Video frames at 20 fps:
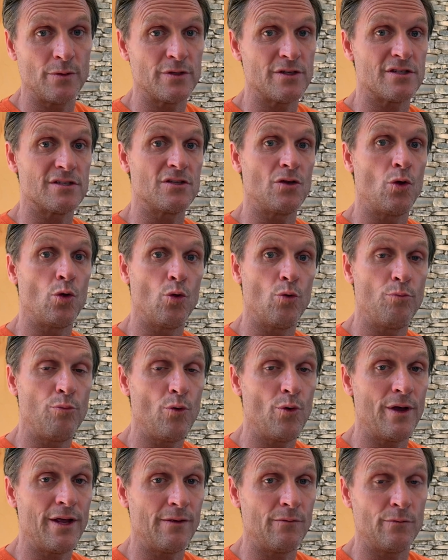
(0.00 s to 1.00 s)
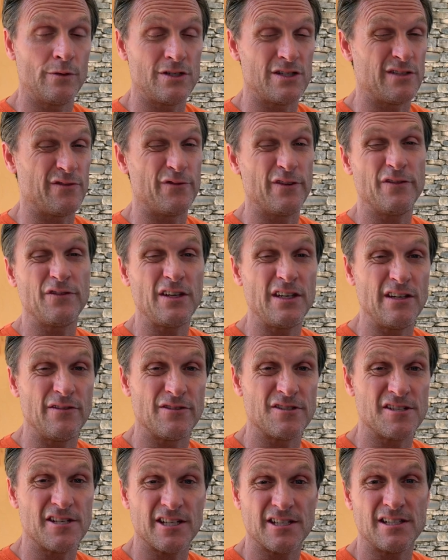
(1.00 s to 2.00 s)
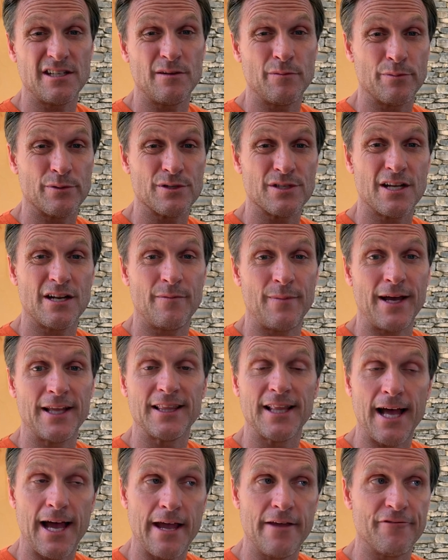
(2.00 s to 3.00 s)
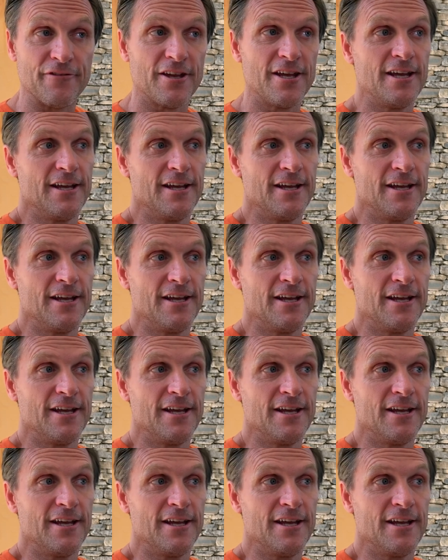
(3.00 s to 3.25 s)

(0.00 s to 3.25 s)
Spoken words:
which is the whole point, which is 50 to 60% of my life,